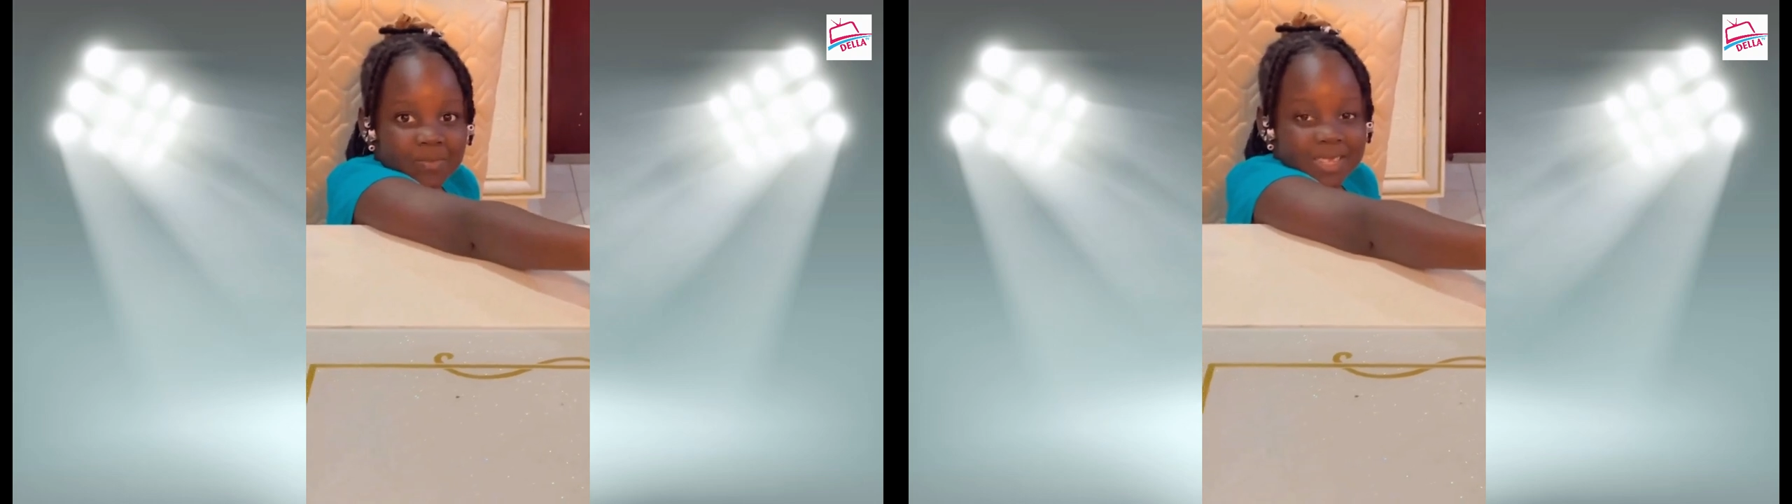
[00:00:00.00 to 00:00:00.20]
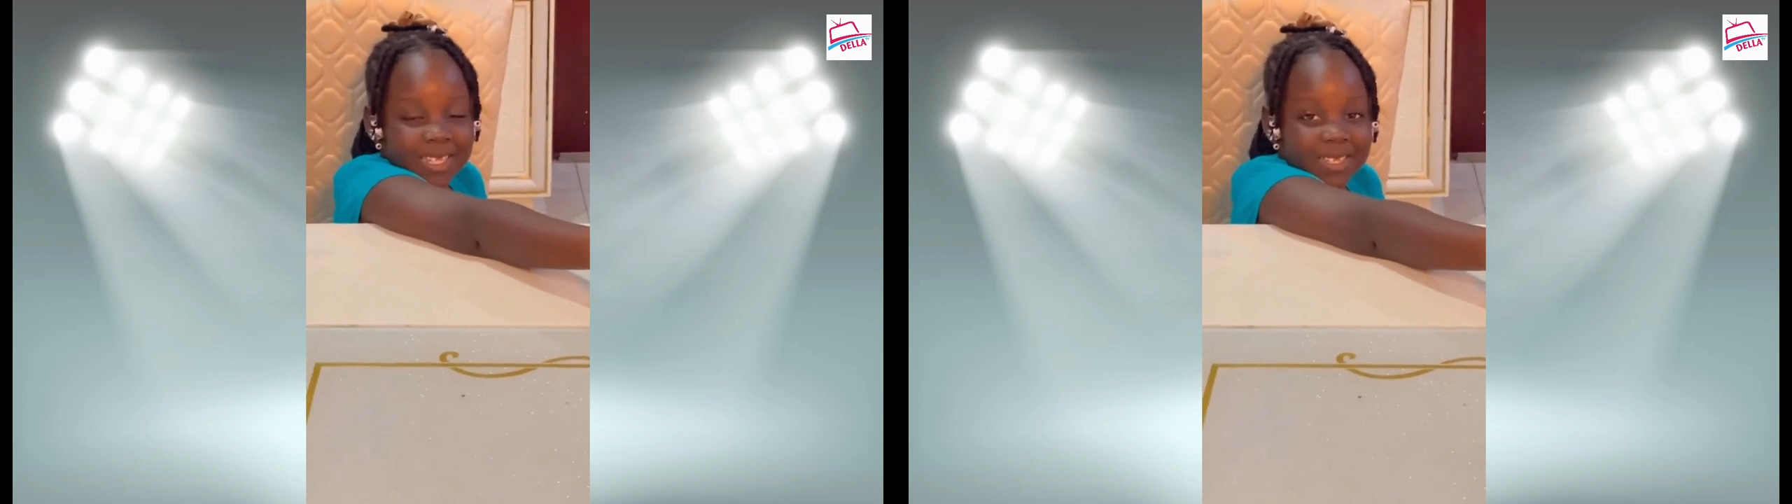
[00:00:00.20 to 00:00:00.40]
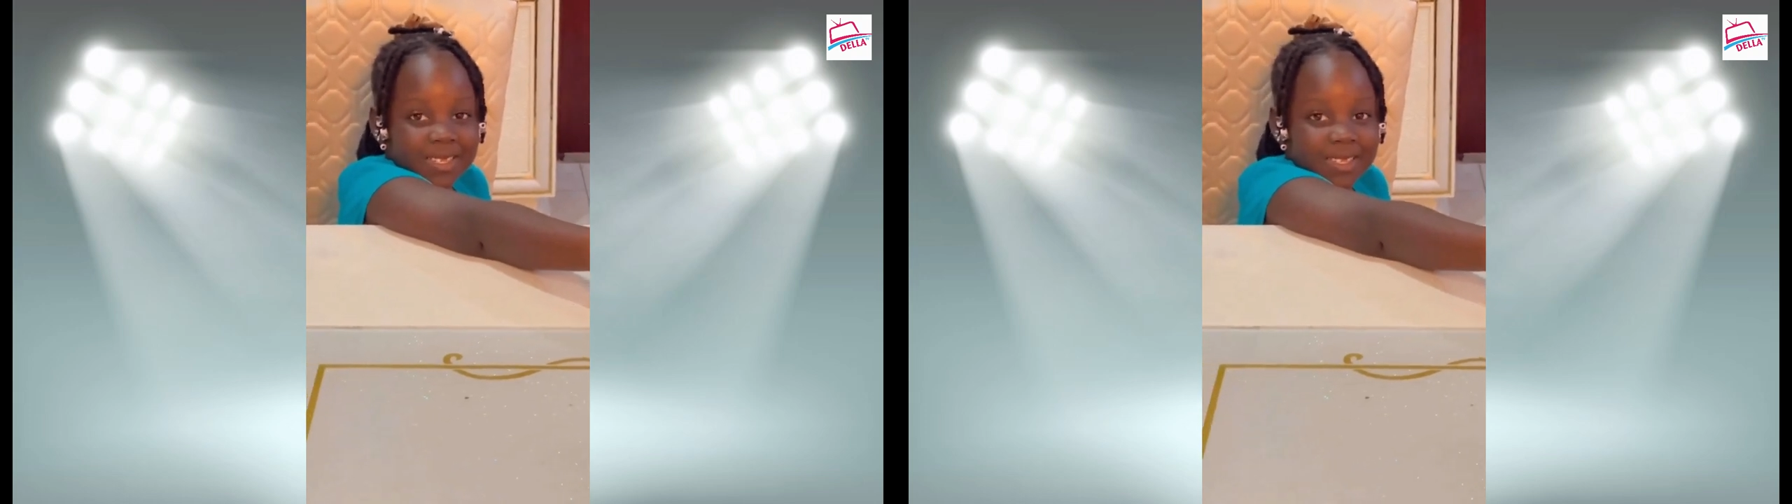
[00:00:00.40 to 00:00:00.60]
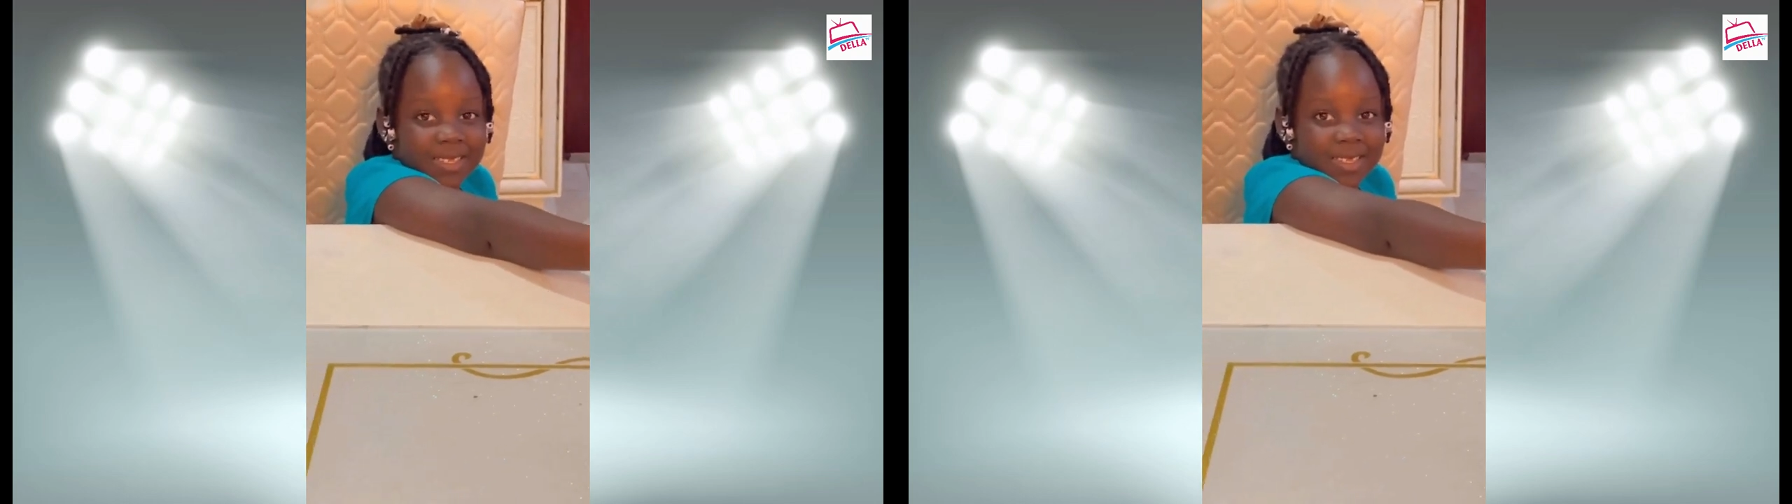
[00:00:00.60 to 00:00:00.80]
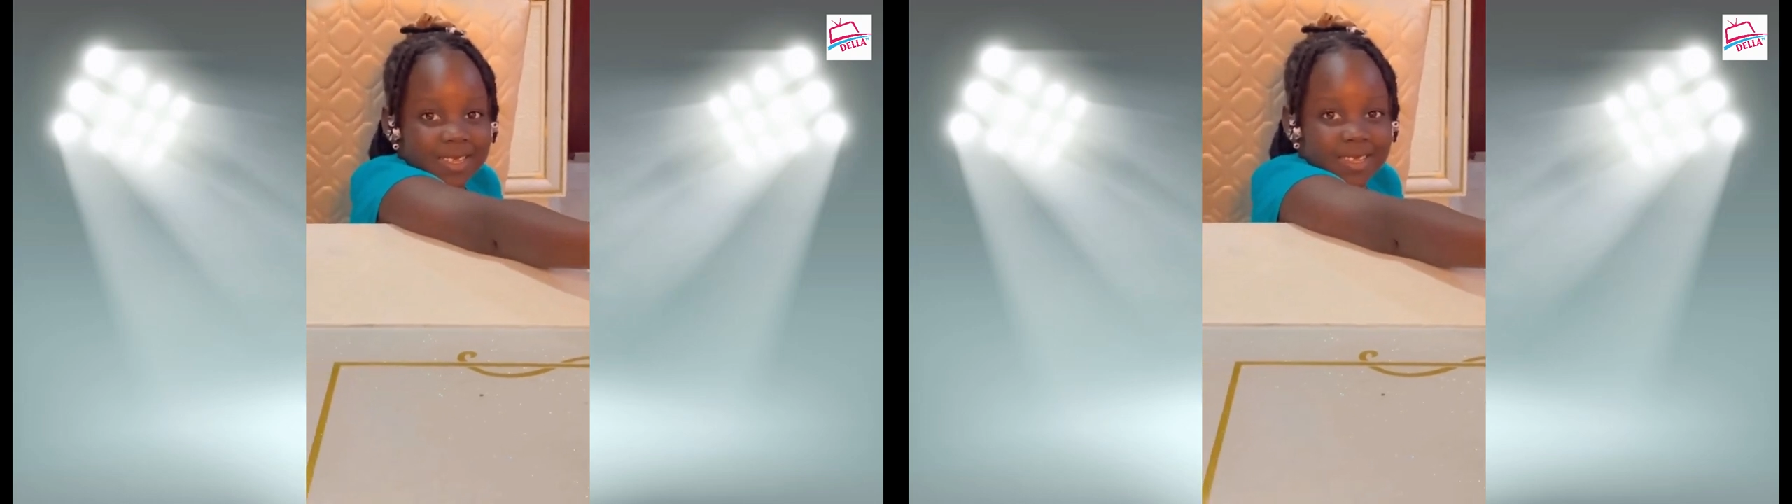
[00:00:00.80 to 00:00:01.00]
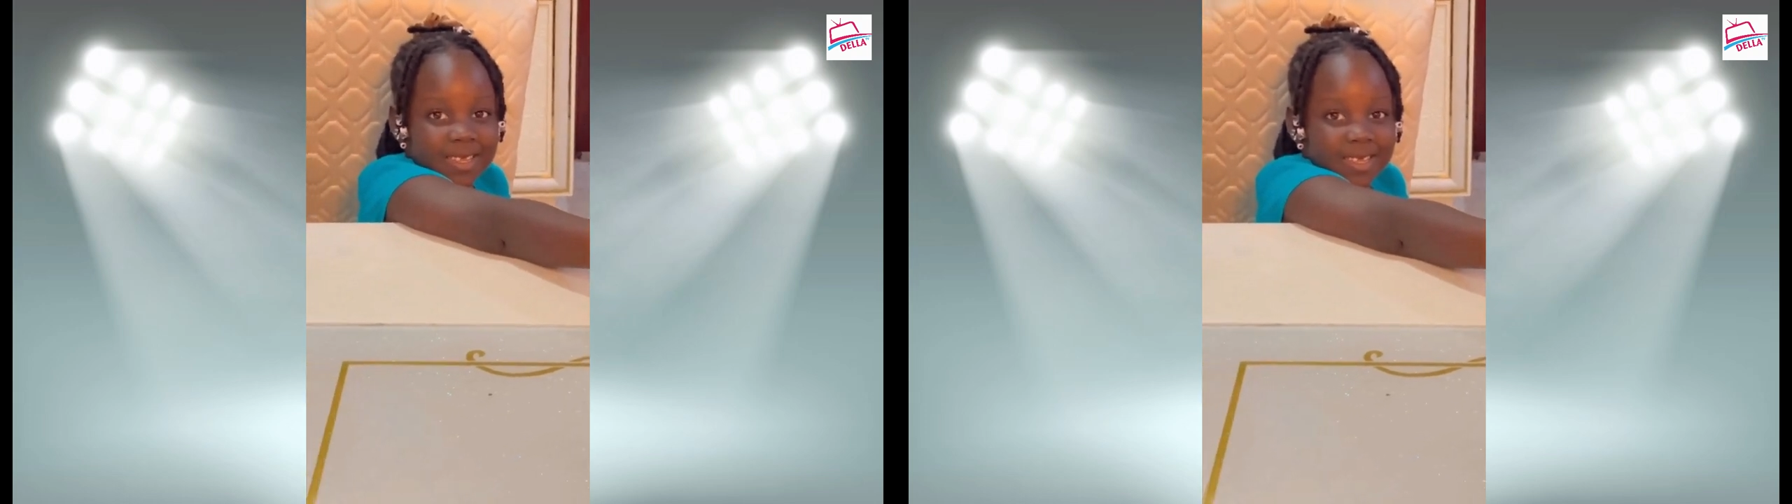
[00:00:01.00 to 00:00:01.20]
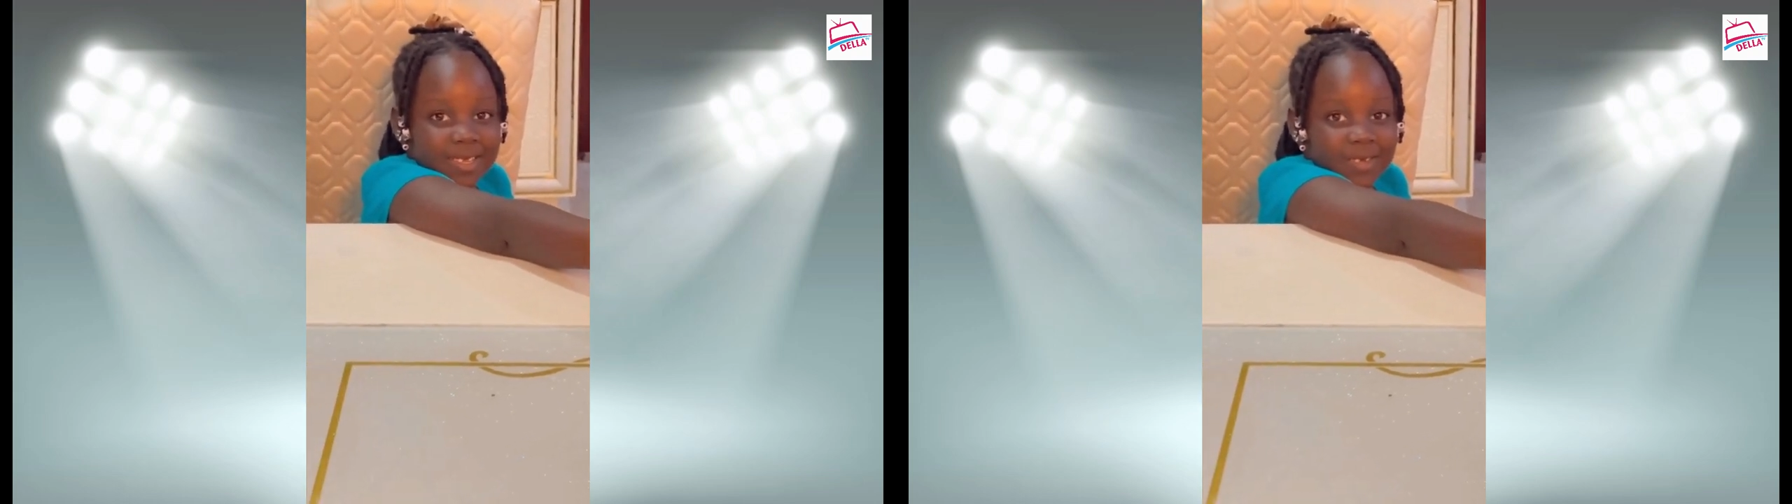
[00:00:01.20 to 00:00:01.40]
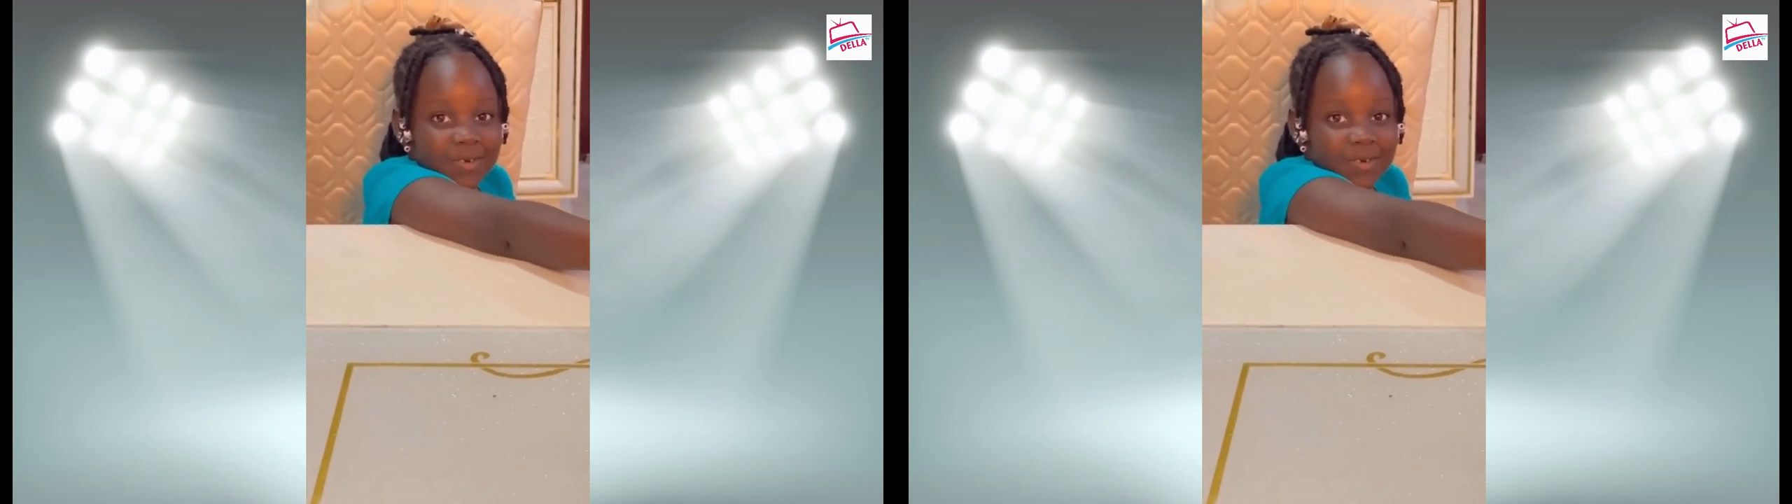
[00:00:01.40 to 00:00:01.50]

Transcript: please. You